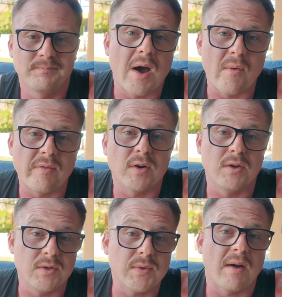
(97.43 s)
However,
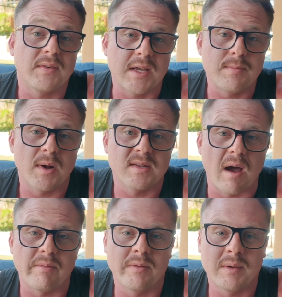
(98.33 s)
you do have to keep on
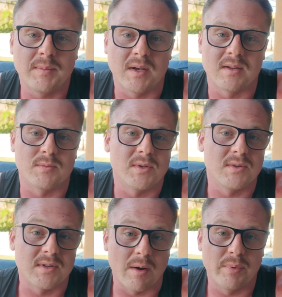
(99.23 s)
top of it because once you
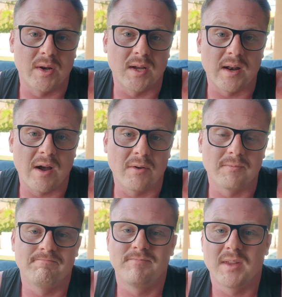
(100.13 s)
stop putting it out,
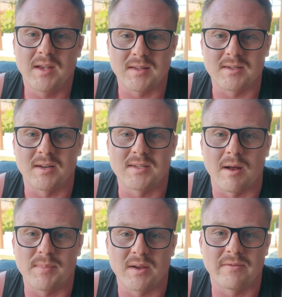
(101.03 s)
it's going to
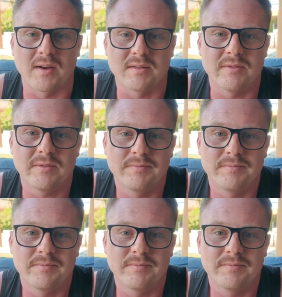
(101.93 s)
stop being effective.